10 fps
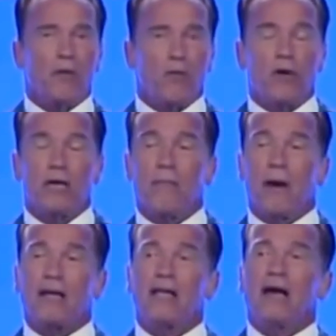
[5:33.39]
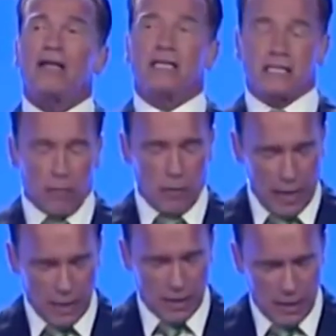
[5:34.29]
worried about that someone
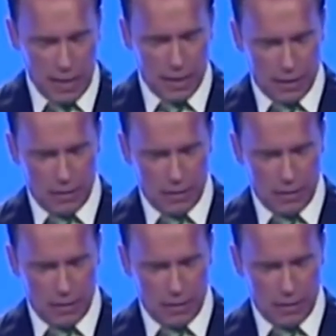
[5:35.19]
hasn't done it.